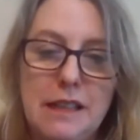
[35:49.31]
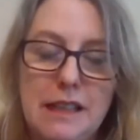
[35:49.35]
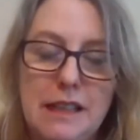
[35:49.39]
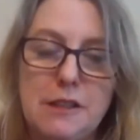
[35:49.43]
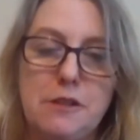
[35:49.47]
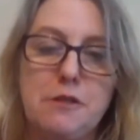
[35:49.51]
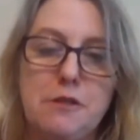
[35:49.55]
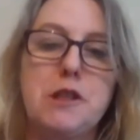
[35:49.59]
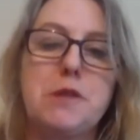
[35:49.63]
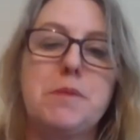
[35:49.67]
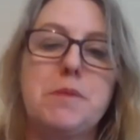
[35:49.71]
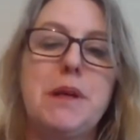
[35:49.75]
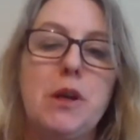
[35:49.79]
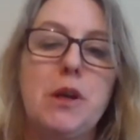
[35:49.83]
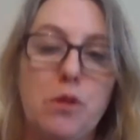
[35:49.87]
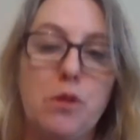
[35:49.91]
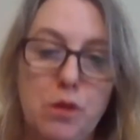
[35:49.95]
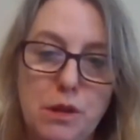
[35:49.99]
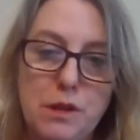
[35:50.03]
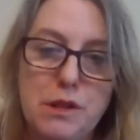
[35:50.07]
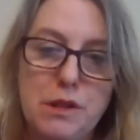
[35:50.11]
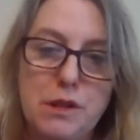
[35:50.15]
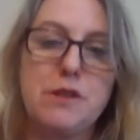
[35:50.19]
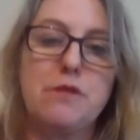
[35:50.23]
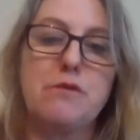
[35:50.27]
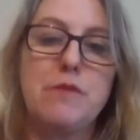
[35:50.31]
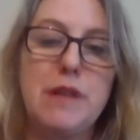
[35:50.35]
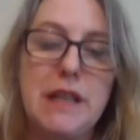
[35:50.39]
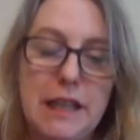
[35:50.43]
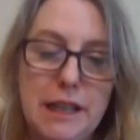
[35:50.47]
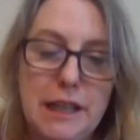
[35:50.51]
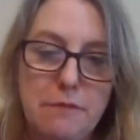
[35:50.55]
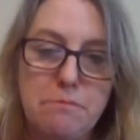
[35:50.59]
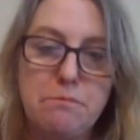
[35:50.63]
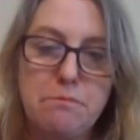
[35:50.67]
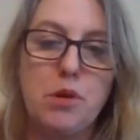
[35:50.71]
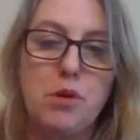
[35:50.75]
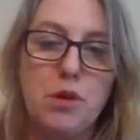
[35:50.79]
is going to be also
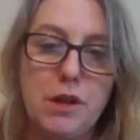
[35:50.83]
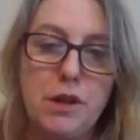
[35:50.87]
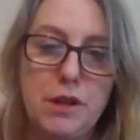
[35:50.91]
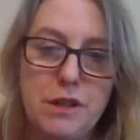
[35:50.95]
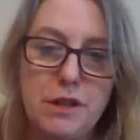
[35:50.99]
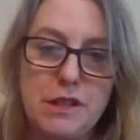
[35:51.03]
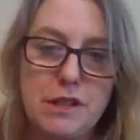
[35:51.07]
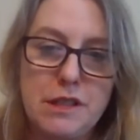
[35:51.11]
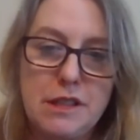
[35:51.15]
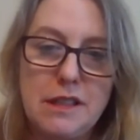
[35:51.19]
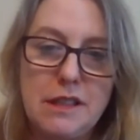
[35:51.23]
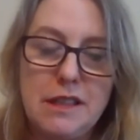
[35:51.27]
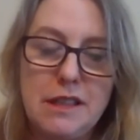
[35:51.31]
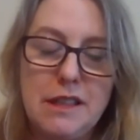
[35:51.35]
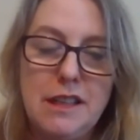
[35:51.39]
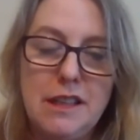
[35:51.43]
really important